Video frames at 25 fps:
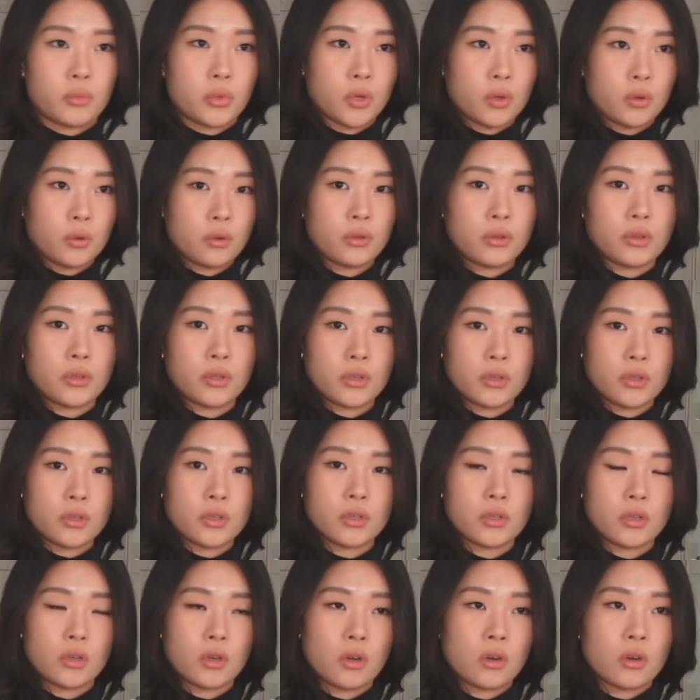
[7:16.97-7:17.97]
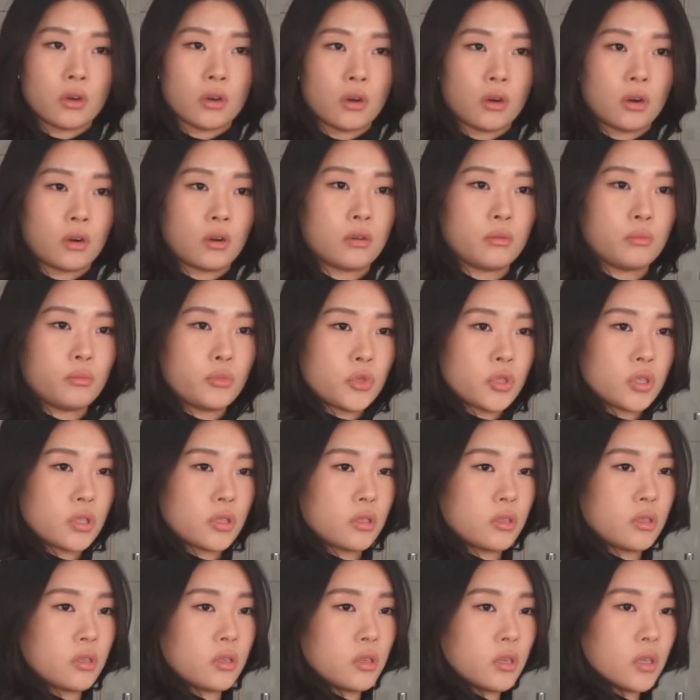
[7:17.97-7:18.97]
both our
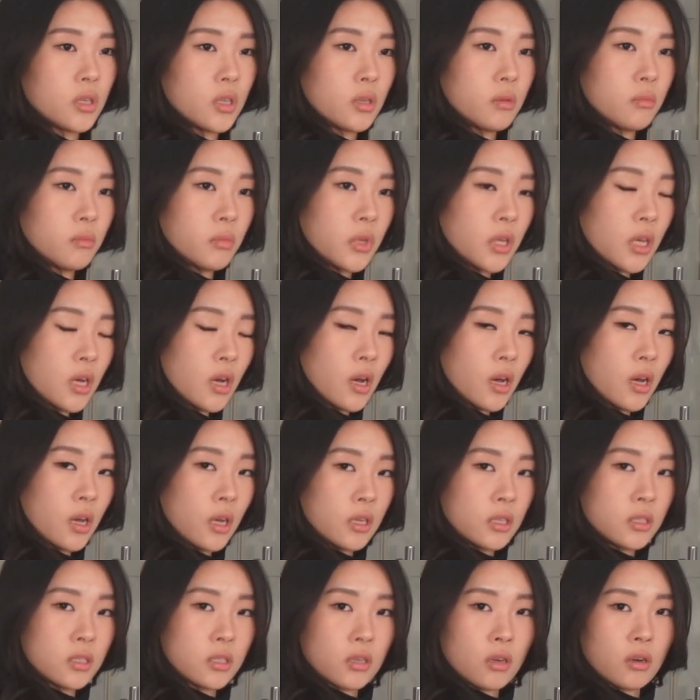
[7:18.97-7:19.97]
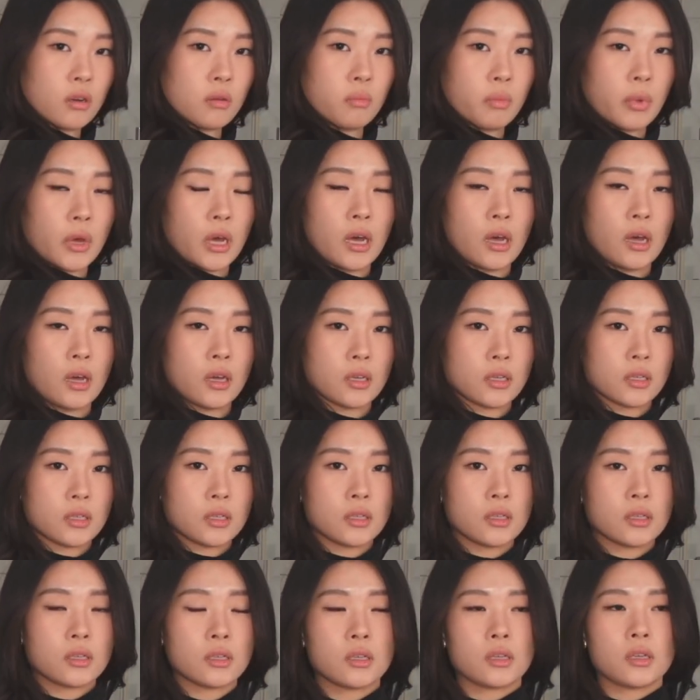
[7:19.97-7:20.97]
arms behind our back.
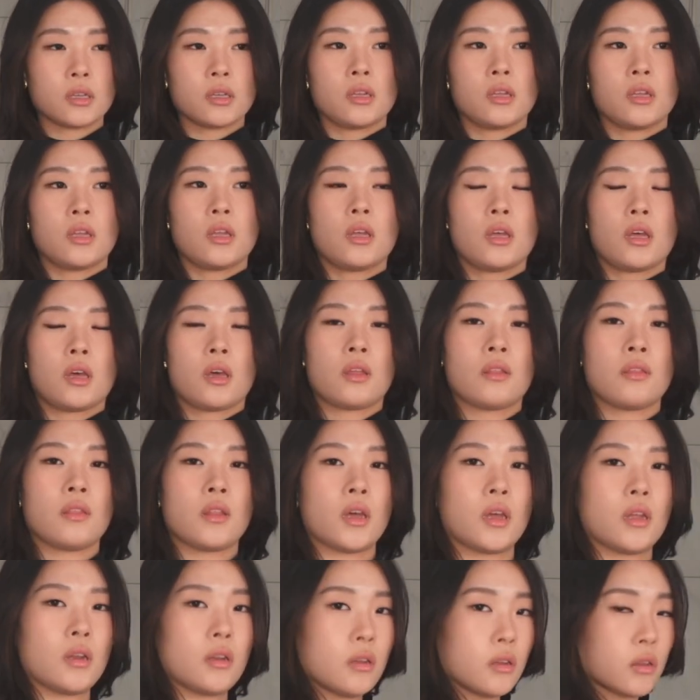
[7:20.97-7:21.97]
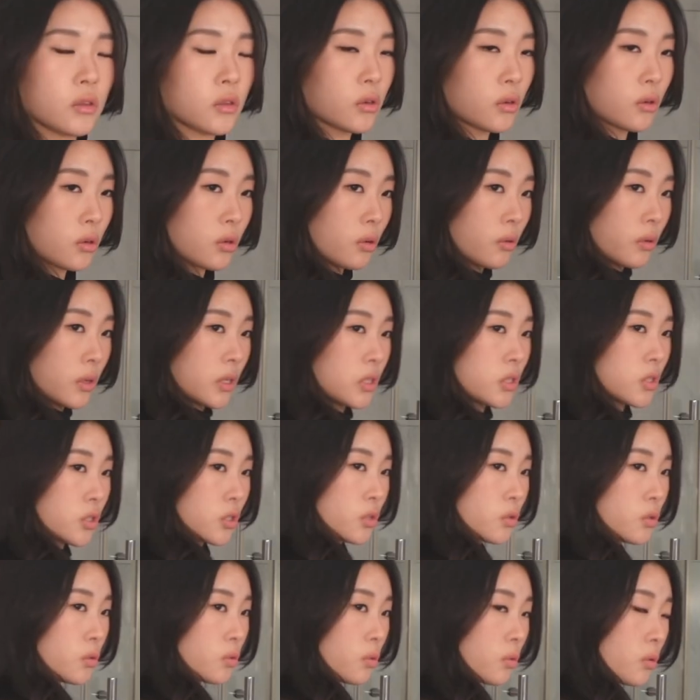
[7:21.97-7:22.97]
And then you're going
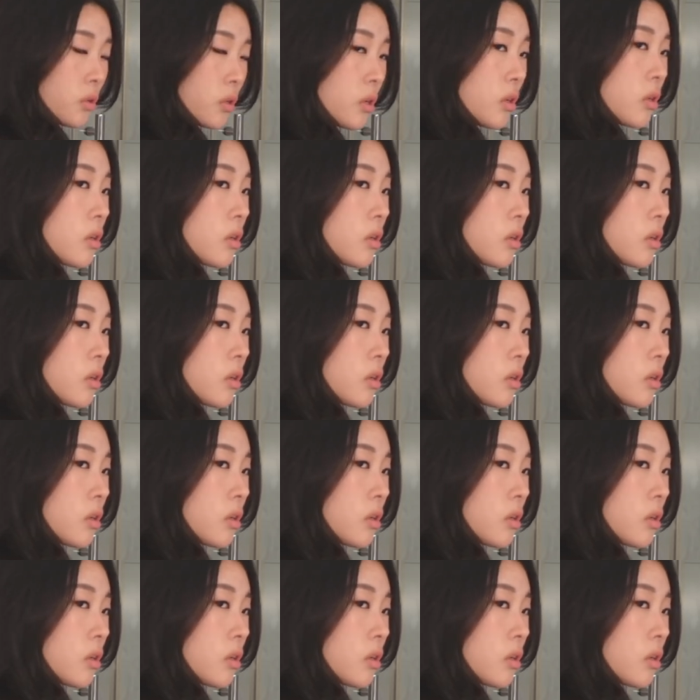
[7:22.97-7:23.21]
to